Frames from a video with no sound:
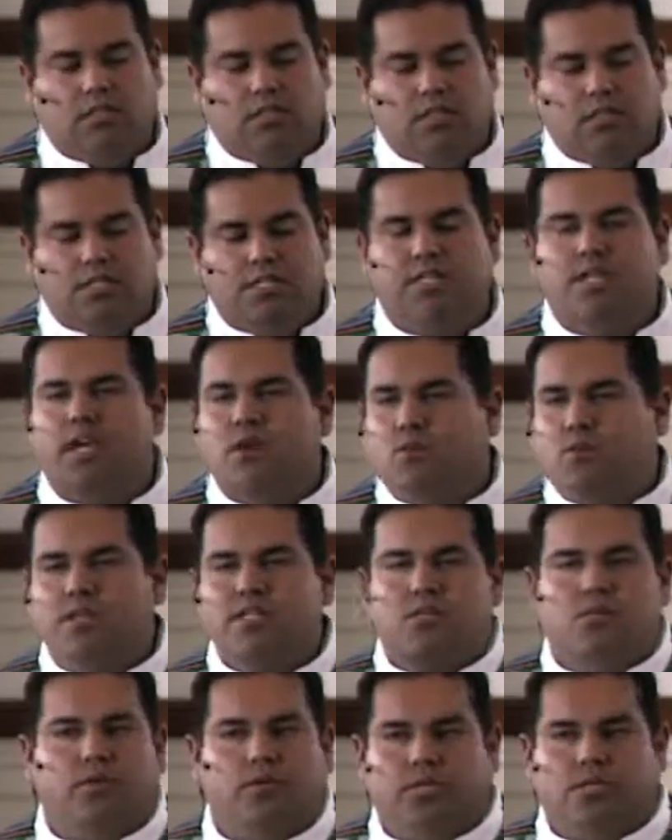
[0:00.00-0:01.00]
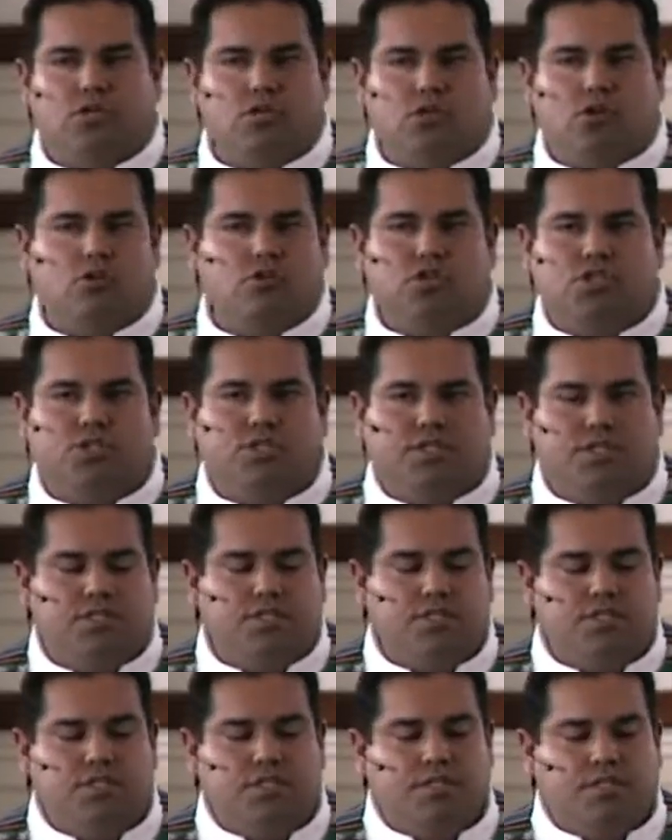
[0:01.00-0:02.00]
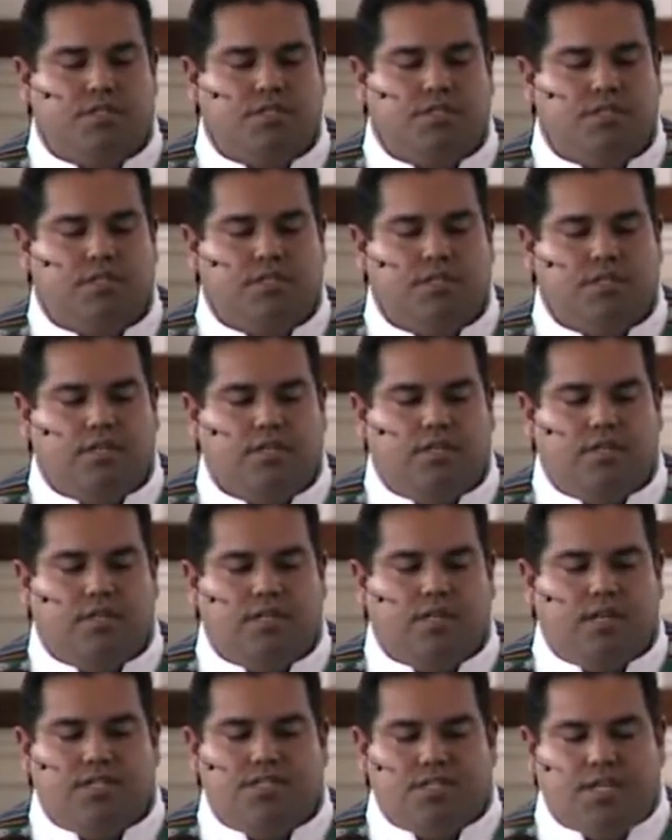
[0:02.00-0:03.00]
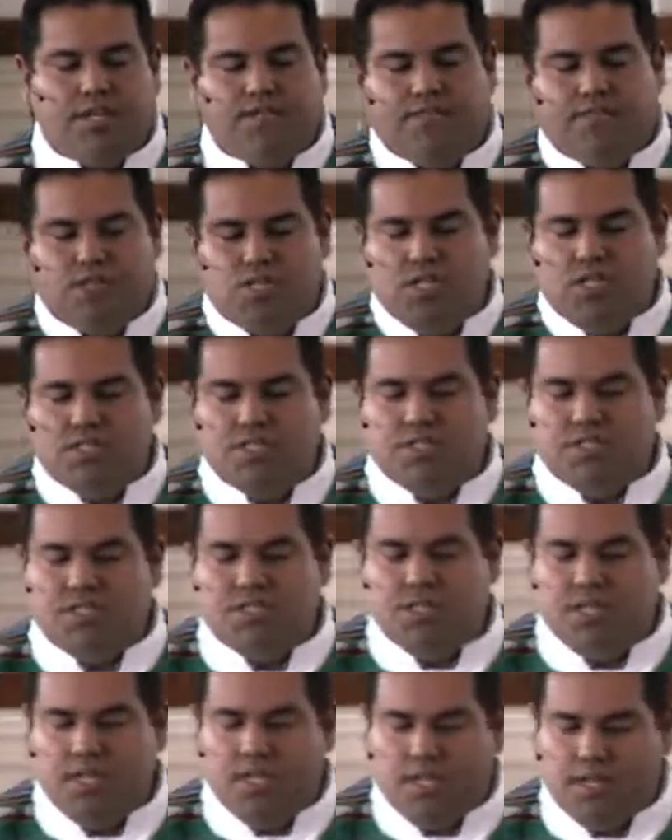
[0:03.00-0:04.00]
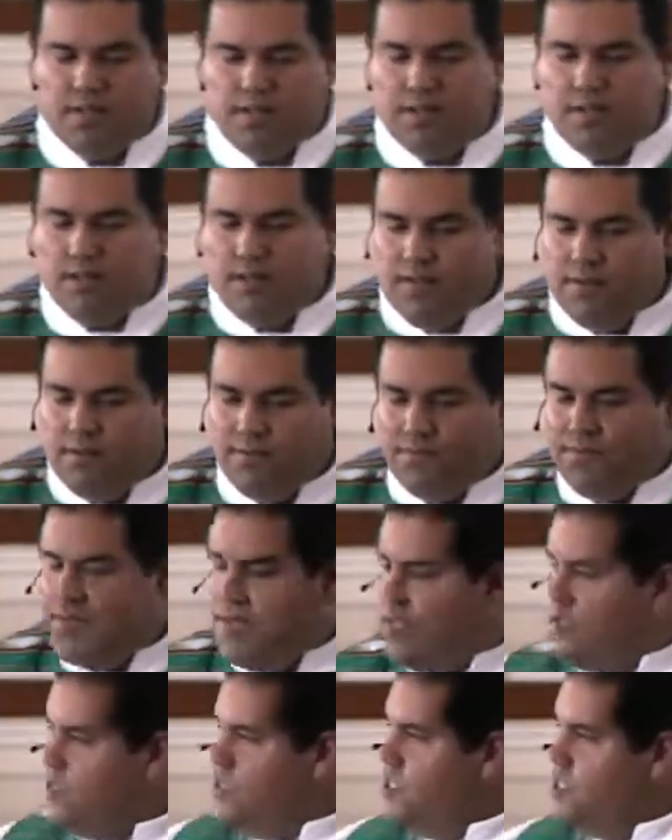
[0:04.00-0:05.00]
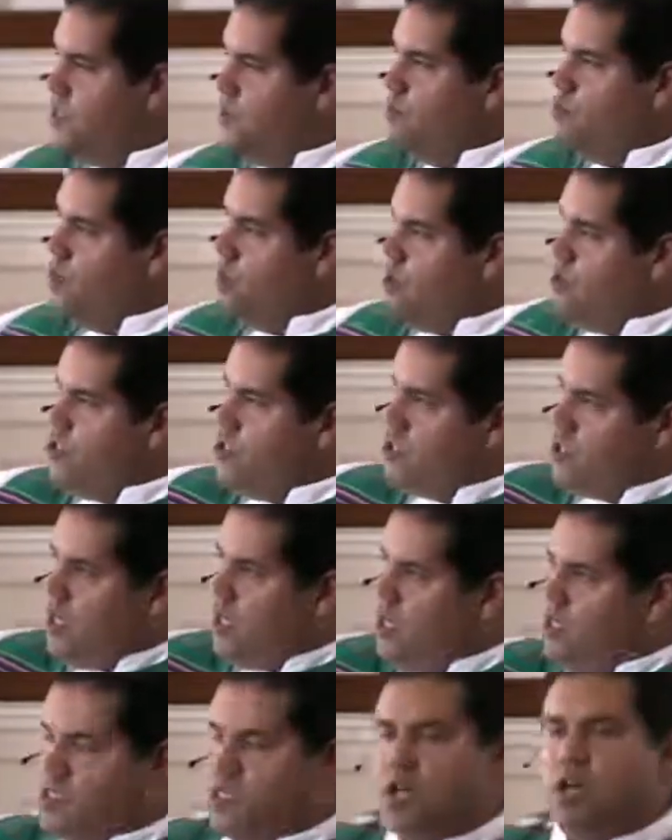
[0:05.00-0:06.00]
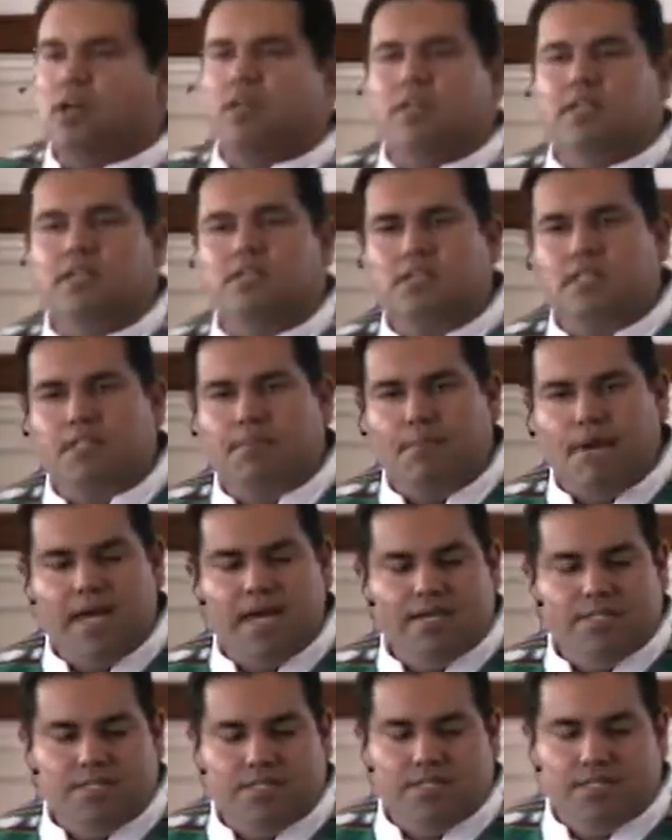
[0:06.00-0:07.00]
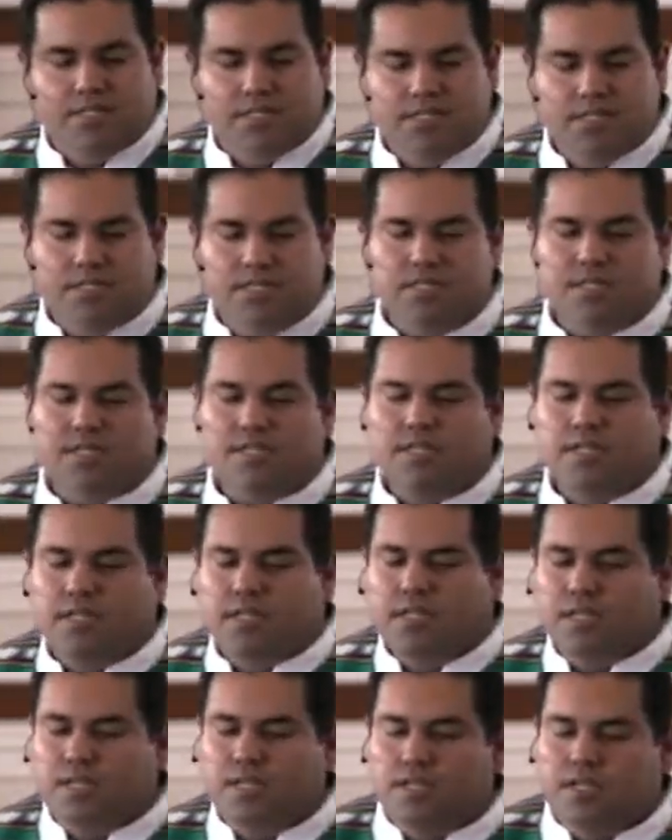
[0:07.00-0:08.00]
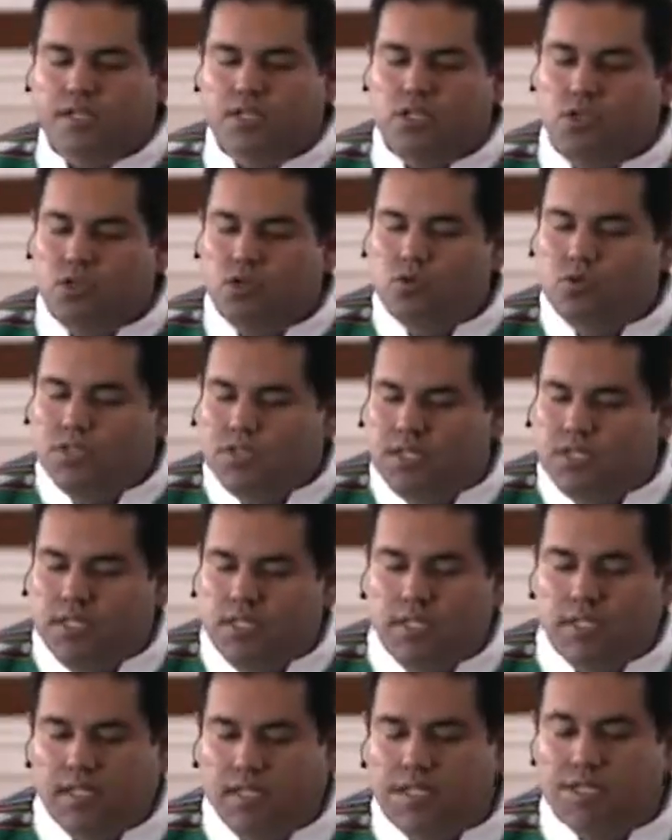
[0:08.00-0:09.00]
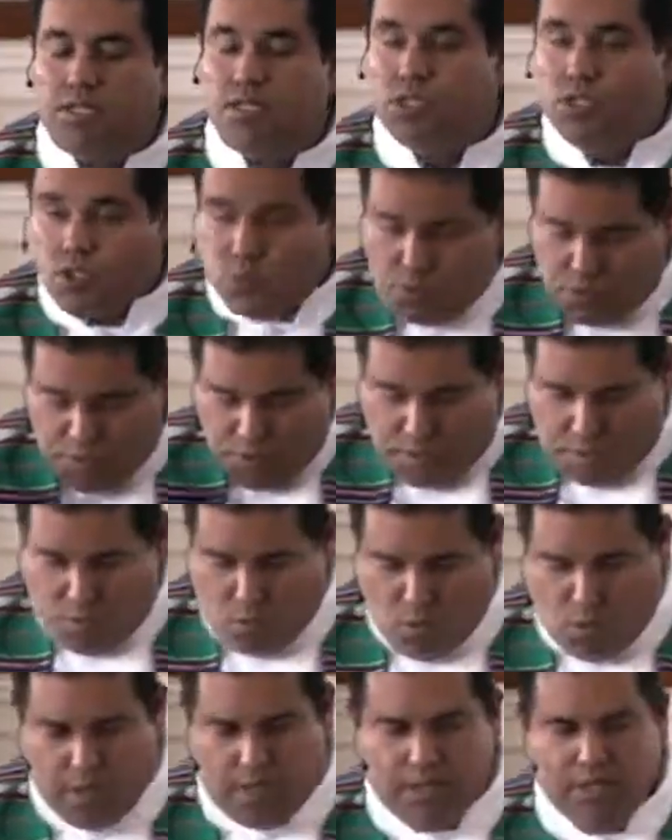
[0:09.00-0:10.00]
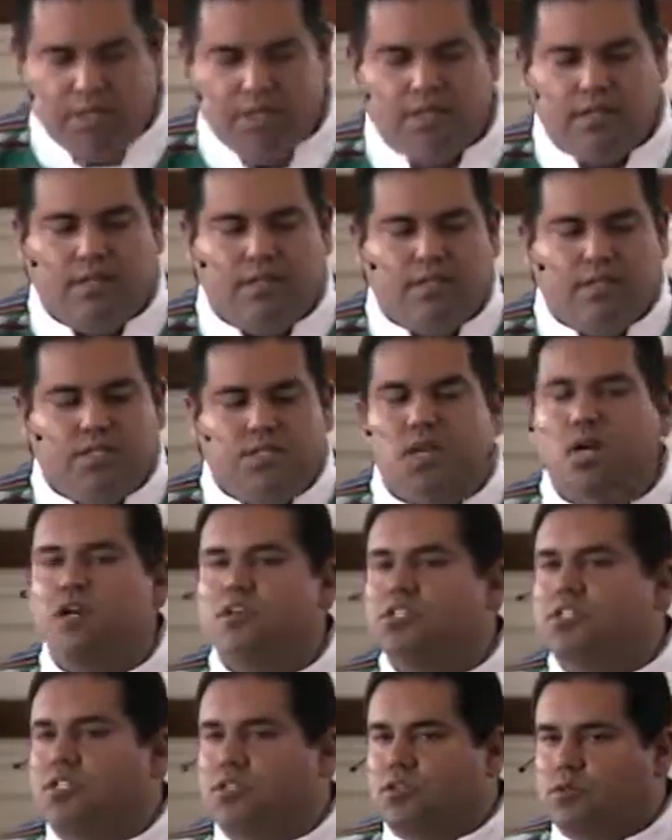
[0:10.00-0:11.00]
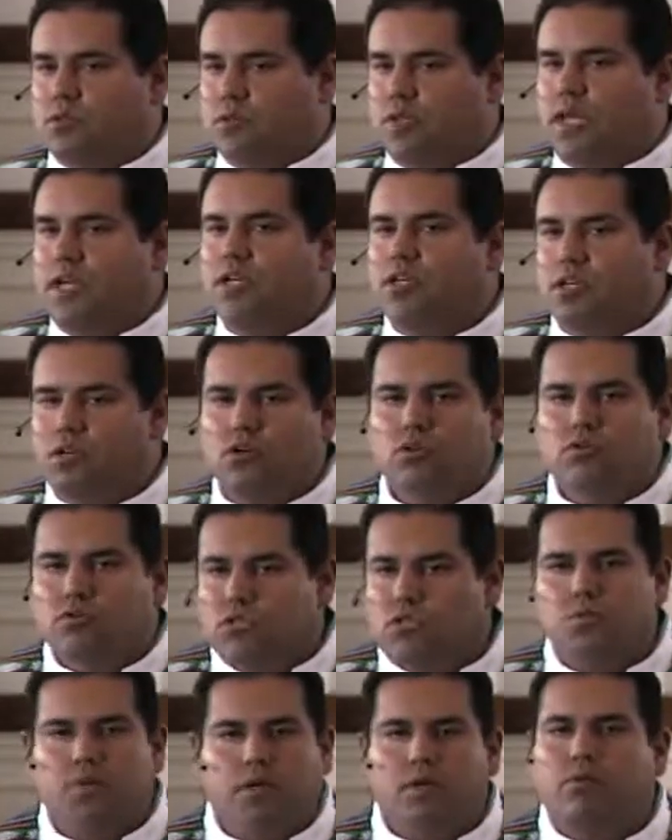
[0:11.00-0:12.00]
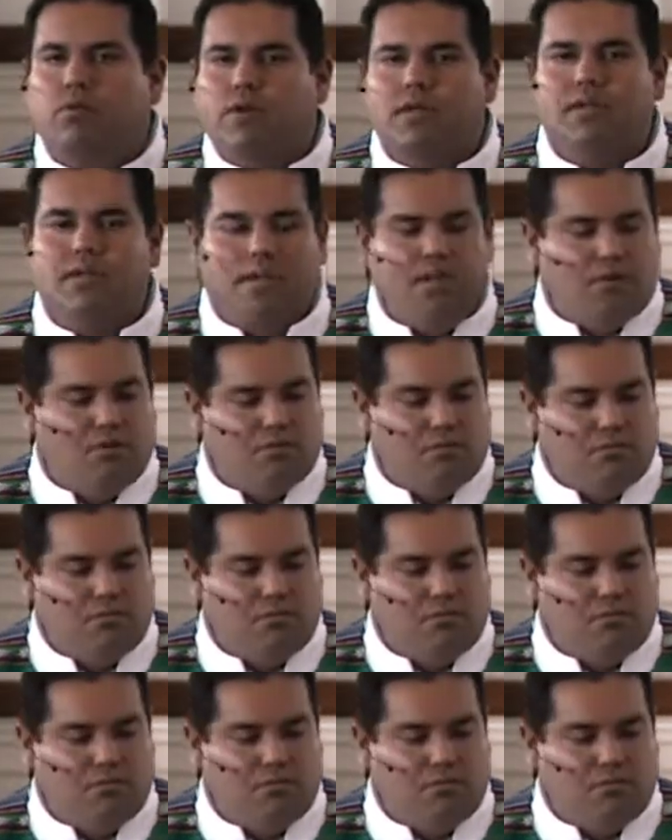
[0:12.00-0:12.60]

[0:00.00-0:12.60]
Today we do it in churches. Instead of Jesus sitting in a field somewhere just kind of talking to the masses, you sit and listen to someone talk to you like you're doing right now.